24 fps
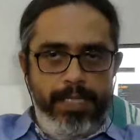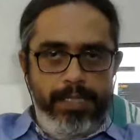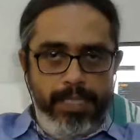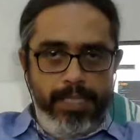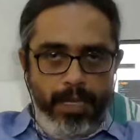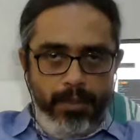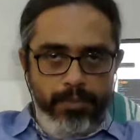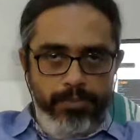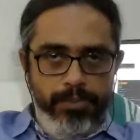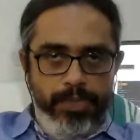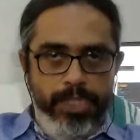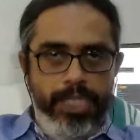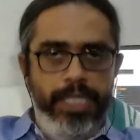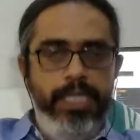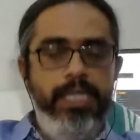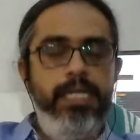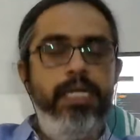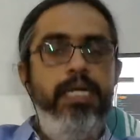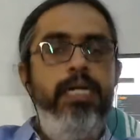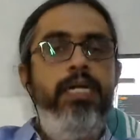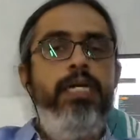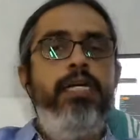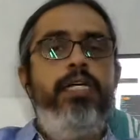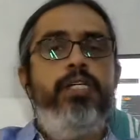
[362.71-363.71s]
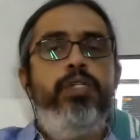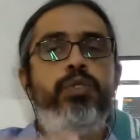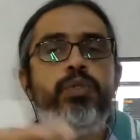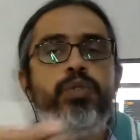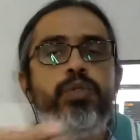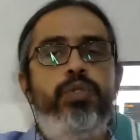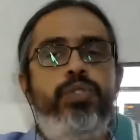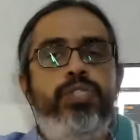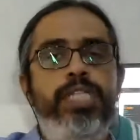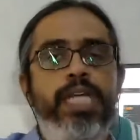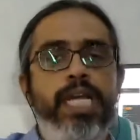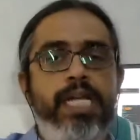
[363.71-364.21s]
comes in, you
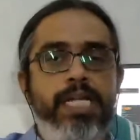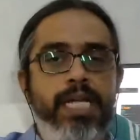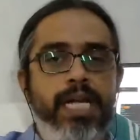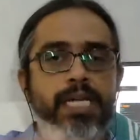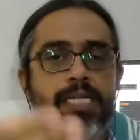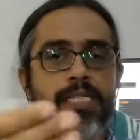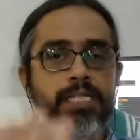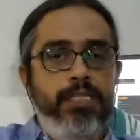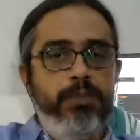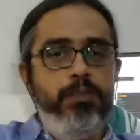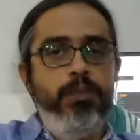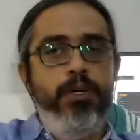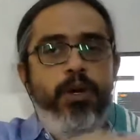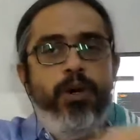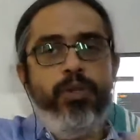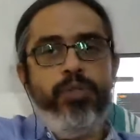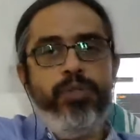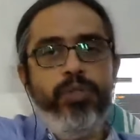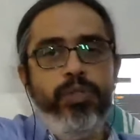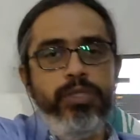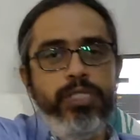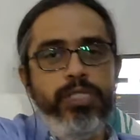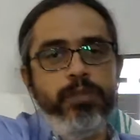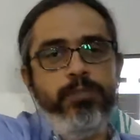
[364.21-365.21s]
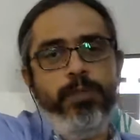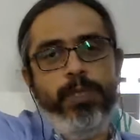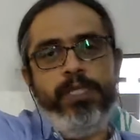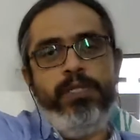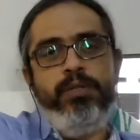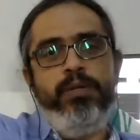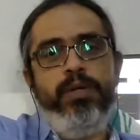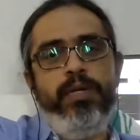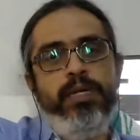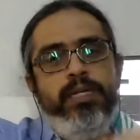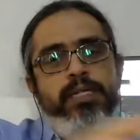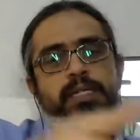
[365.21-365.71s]
should say that this belongs to this
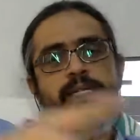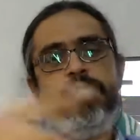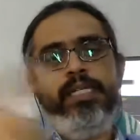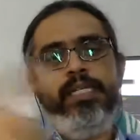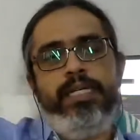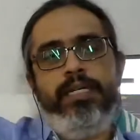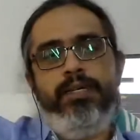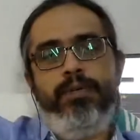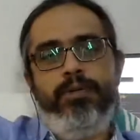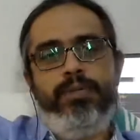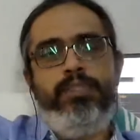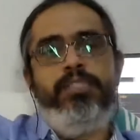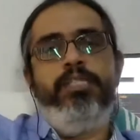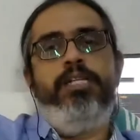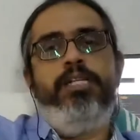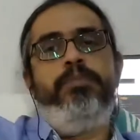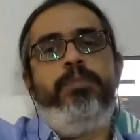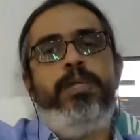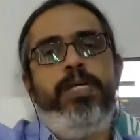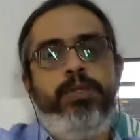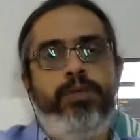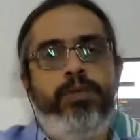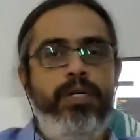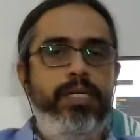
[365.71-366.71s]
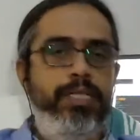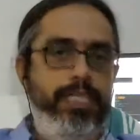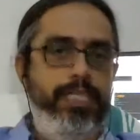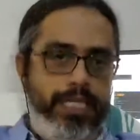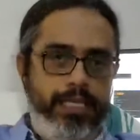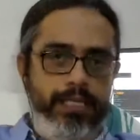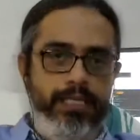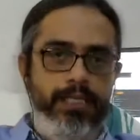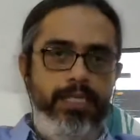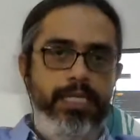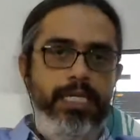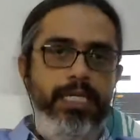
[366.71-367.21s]
particular thing or that particular thing.
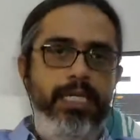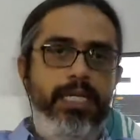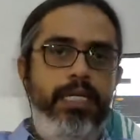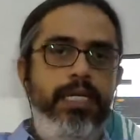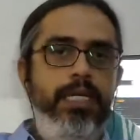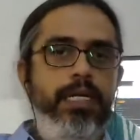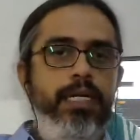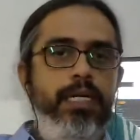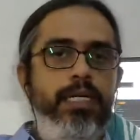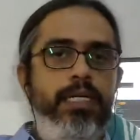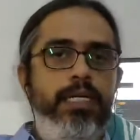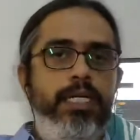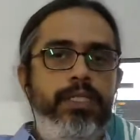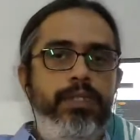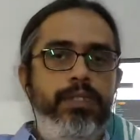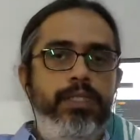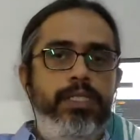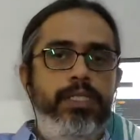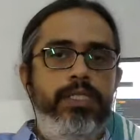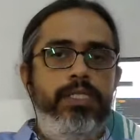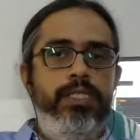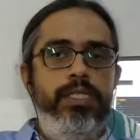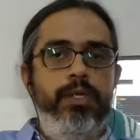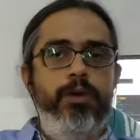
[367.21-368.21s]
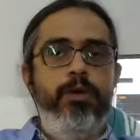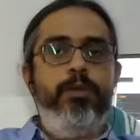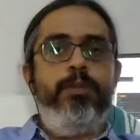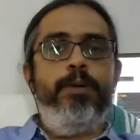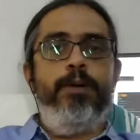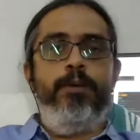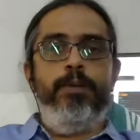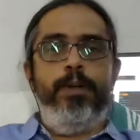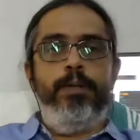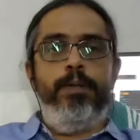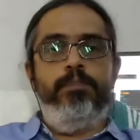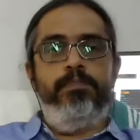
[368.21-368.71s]
So this is our
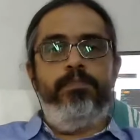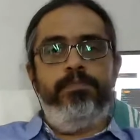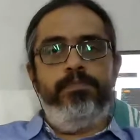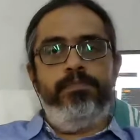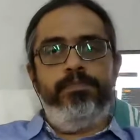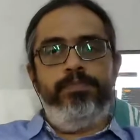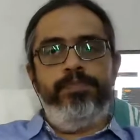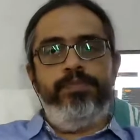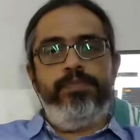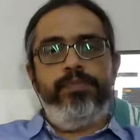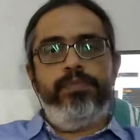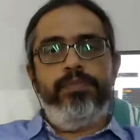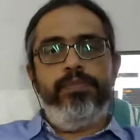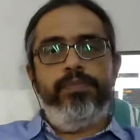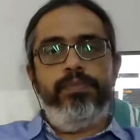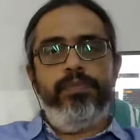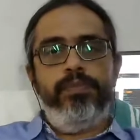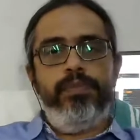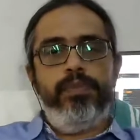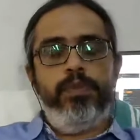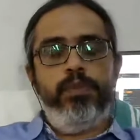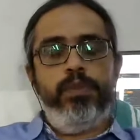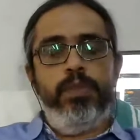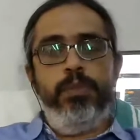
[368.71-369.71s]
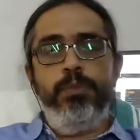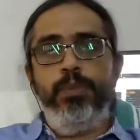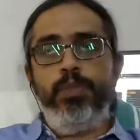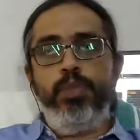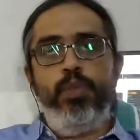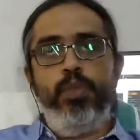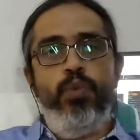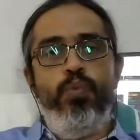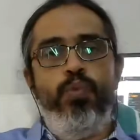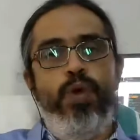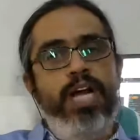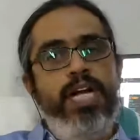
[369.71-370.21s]
problem.
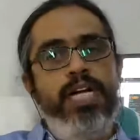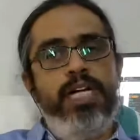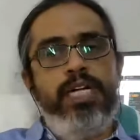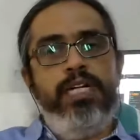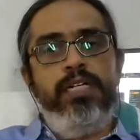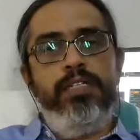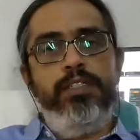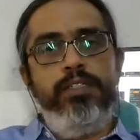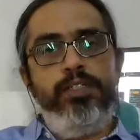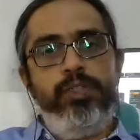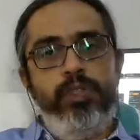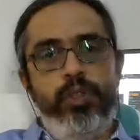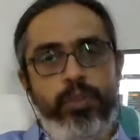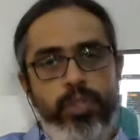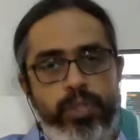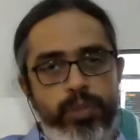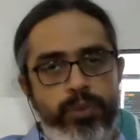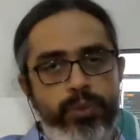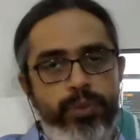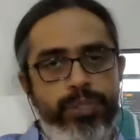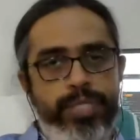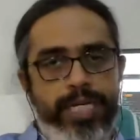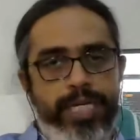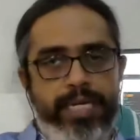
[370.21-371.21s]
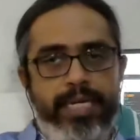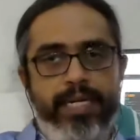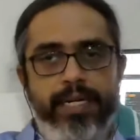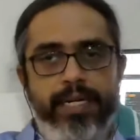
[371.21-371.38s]
So one solution